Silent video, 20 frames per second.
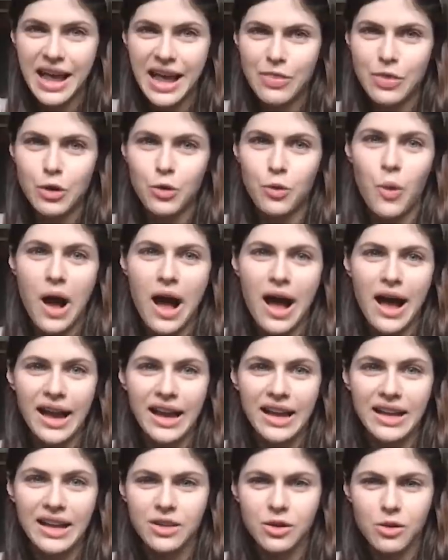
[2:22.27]
and their
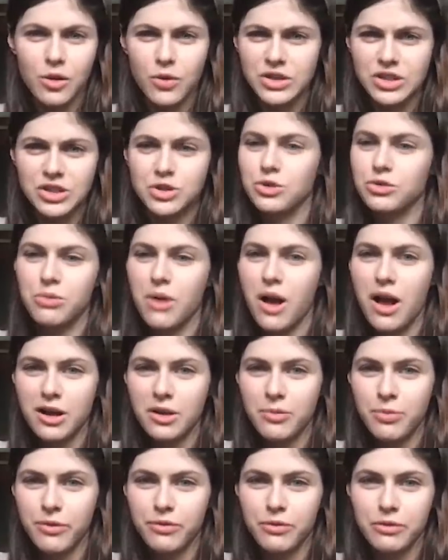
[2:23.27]
wine. They're always
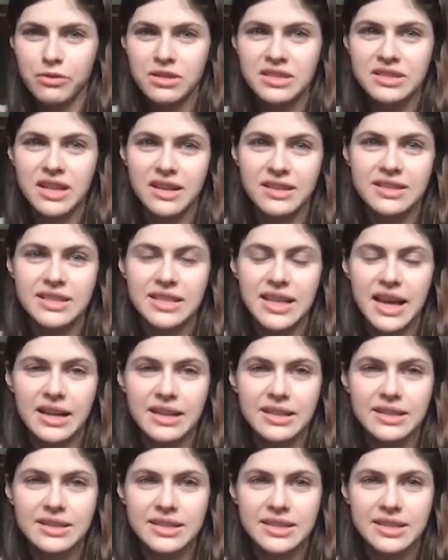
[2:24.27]
drunk before the sun
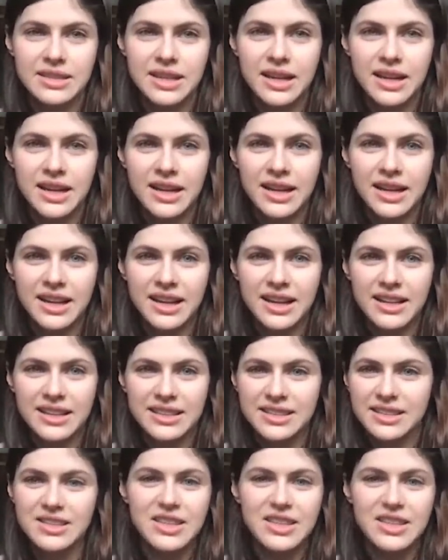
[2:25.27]
sets. It's a